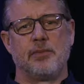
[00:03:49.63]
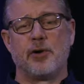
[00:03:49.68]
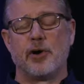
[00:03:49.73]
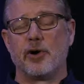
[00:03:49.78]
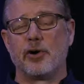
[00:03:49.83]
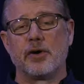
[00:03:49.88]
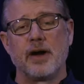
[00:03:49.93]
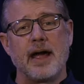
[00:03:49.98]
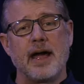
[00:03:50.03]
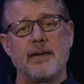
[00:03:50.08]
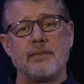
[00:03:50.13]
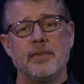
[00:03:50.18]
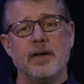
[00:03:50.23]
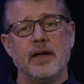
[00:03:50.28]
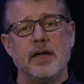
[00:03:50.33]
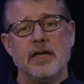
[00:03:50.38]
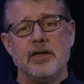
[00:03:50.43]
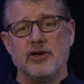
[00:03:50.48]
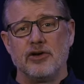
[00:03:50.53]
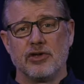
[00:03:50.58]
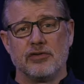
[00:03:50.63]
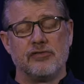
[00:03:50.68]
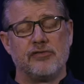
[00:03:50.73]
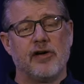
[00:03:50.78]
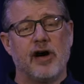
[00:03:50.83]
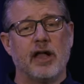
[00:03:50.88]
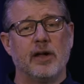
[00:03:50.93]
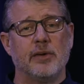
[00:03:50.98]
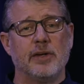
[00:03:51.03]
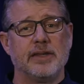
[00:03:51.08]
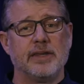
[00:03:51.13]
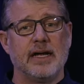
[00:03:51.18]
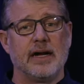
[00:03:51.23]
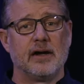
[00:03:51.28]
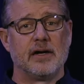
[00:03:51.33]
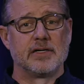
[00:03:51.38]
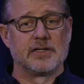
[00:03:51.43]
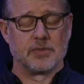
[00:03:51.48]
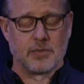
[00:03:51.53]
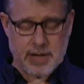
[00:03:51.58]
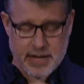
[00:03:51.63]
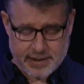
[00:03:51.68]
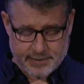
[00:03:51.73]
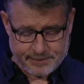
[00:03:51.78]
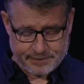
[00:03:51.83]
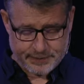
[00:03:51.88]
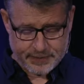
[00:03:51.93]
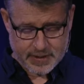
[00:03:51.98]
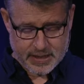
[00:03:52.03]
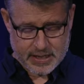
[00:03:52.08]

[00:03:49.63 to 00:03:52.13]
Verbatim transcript: program. You can follow it there as well.